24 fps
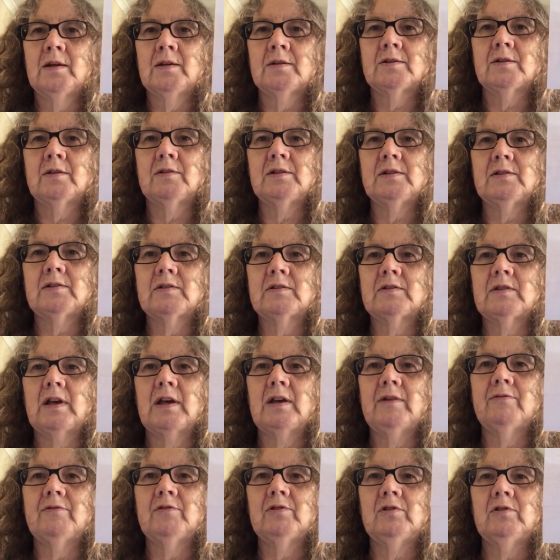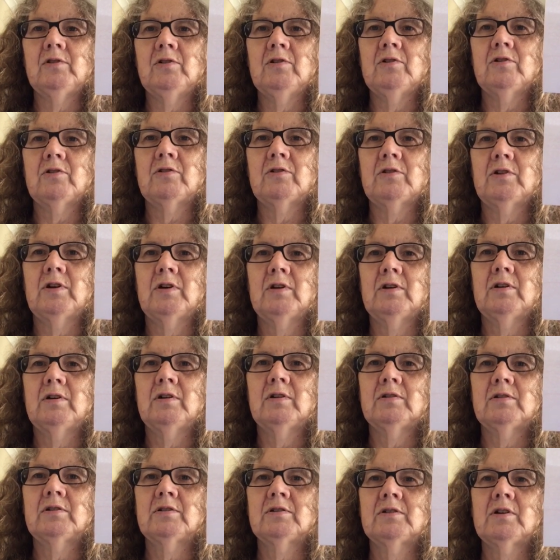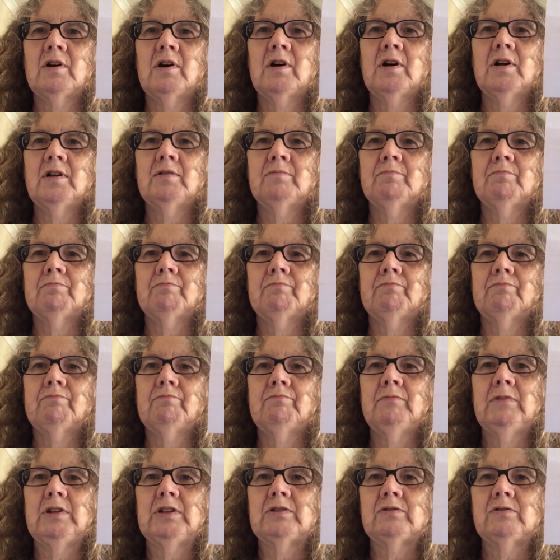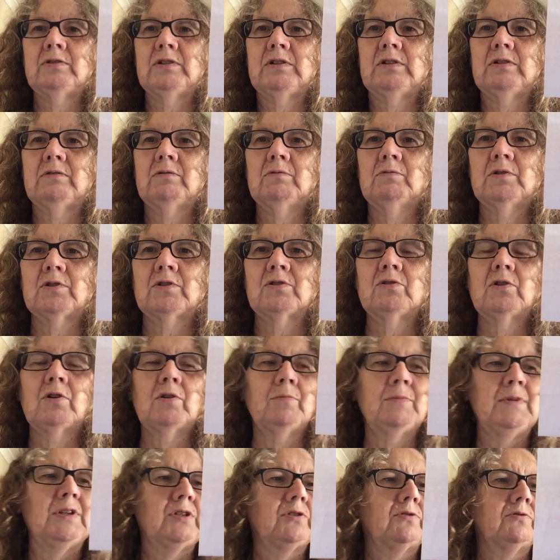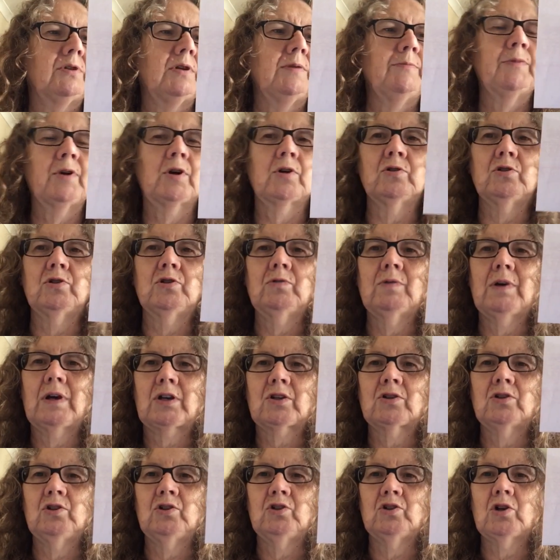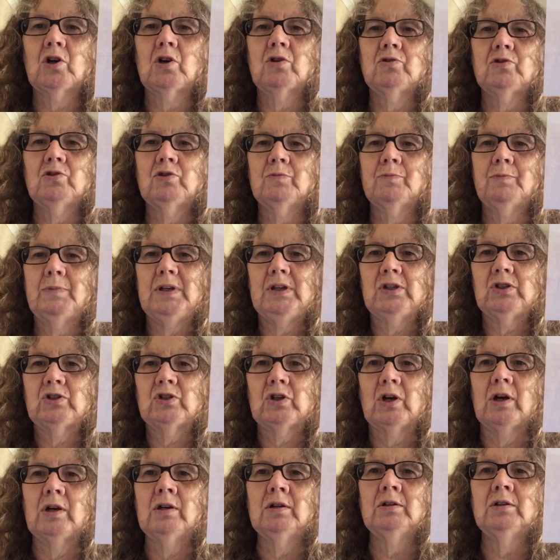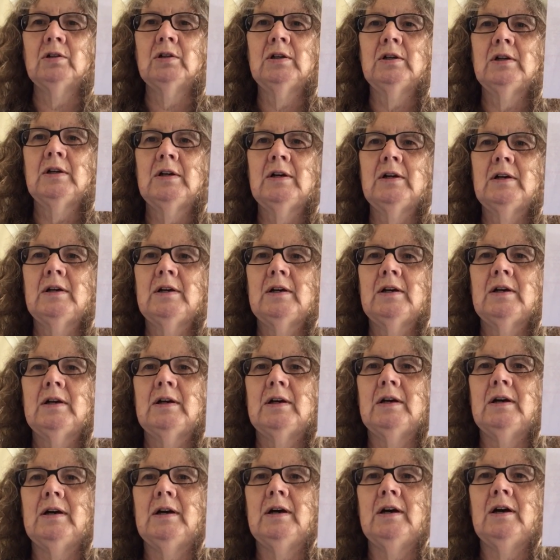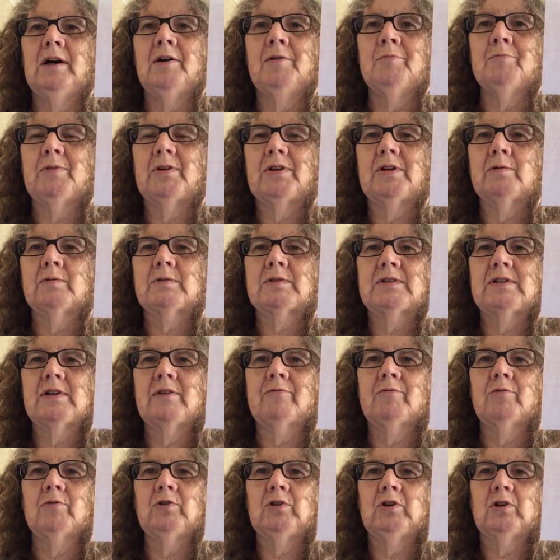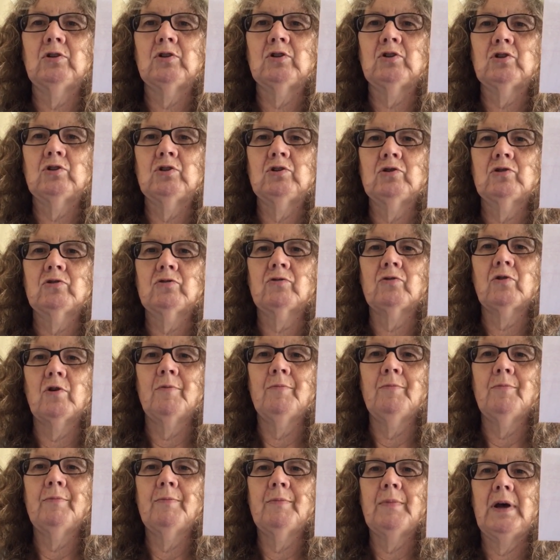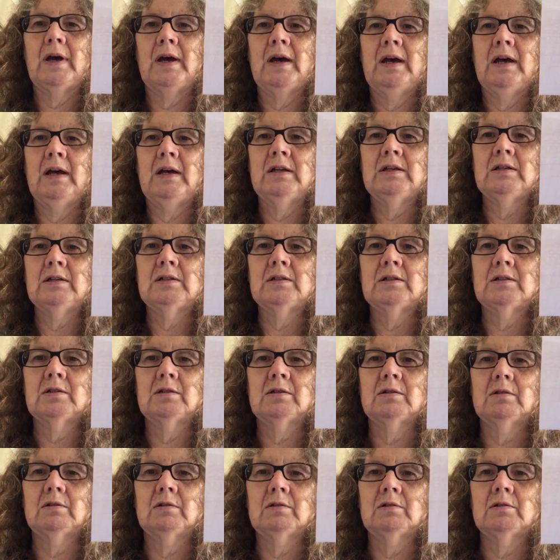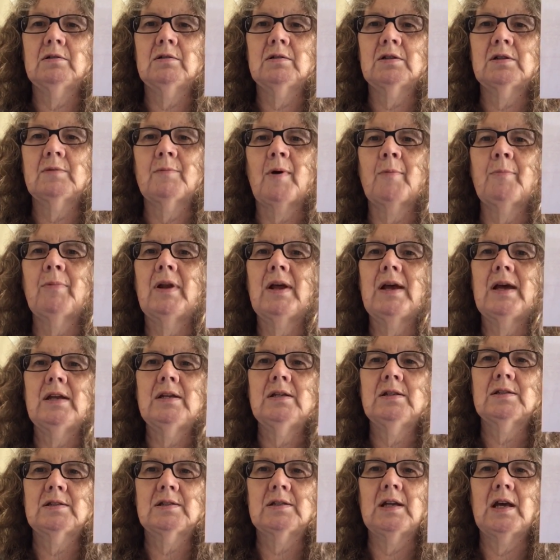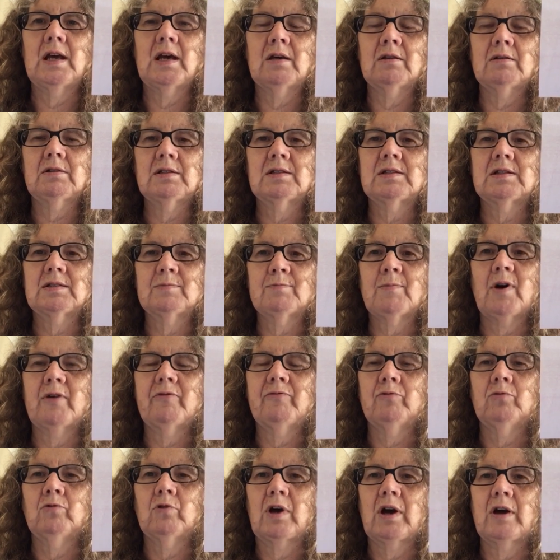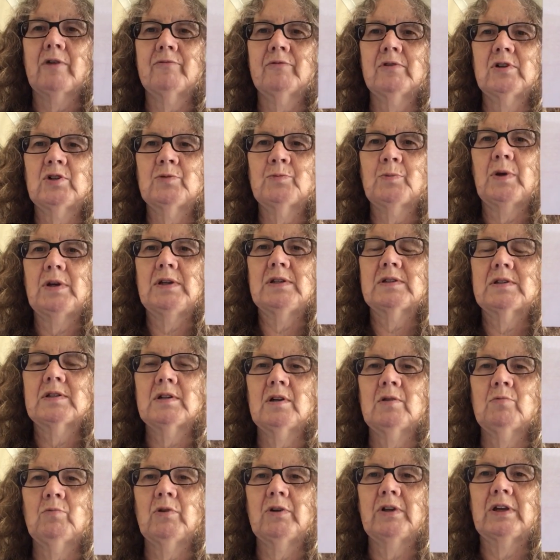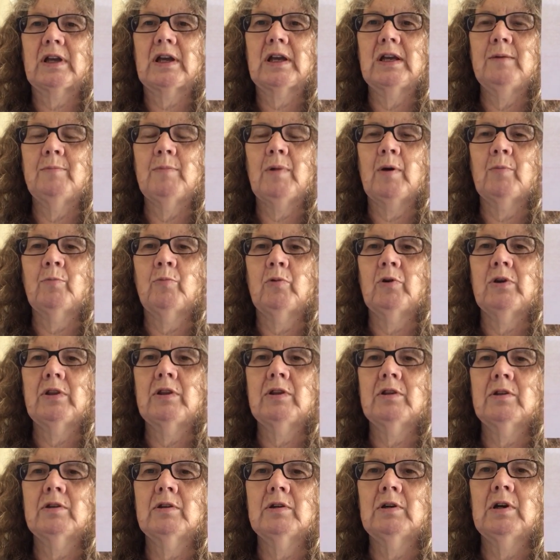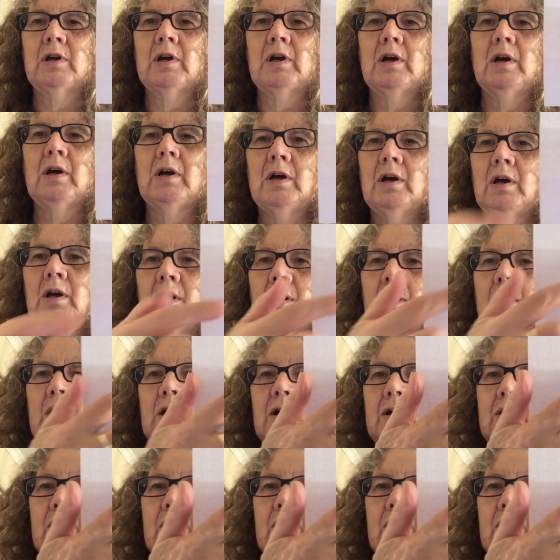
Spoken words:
So this is the Heaven and Earth design mystery. Well, it's not a mystery because you actually chose your picture, but there were several you could choose from. And so my plan is now, this is my full coverage piece that I want to keep up with. And